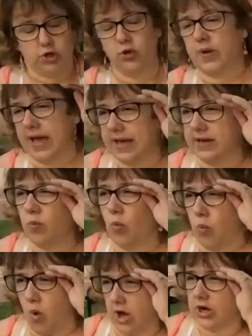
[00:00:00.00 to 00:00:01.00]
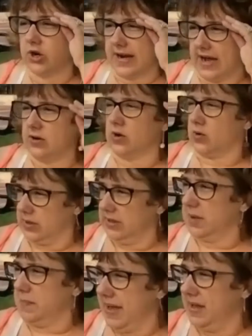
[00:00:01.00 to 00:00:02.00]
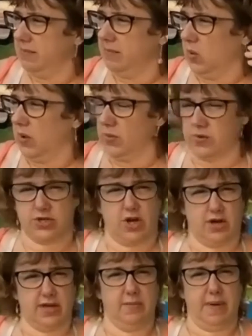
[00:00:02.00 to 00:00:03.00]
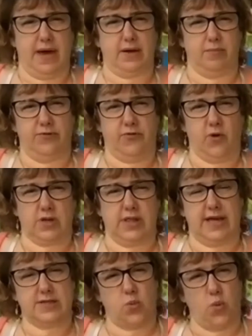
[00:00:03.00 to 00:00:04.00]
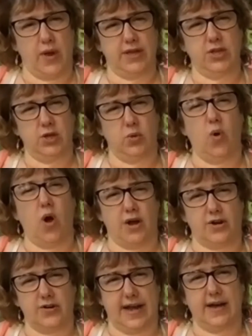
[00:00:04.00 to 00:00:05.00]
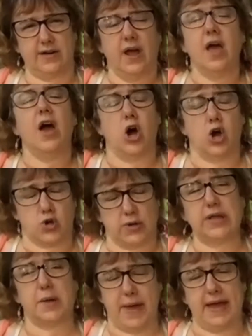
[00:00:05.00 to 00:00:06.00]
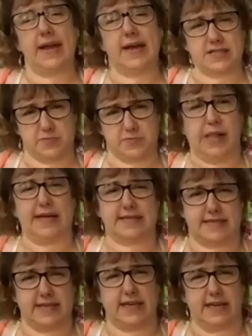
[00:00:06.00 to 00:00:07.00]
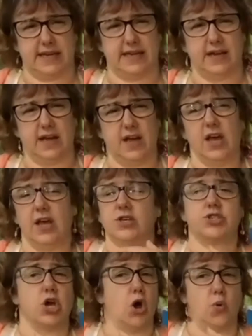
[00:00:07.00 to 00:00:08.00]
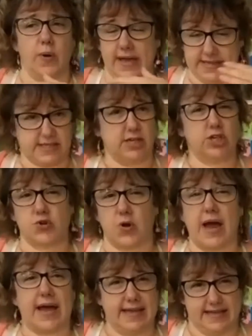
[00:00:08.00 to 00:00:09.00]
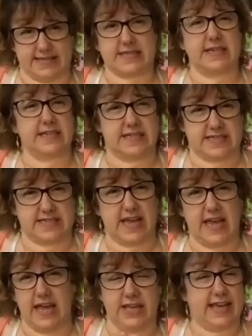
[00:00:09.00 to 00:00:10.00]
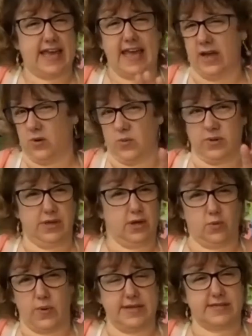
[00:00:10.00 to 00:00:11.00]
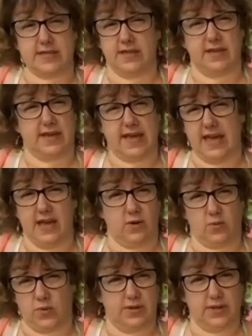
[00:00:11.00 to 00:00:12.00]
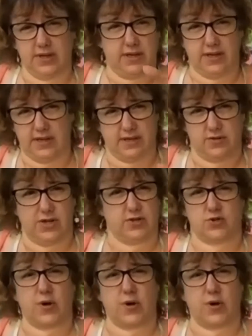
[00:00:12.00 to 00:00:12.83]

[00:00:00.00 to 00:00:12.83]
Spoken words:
you can water down acrylic paint, but we were talking about it before class. When you water down, acrylic paint has plastic in it. So it's going to dry, it's going to stay. You can't really erase it. You can't really, it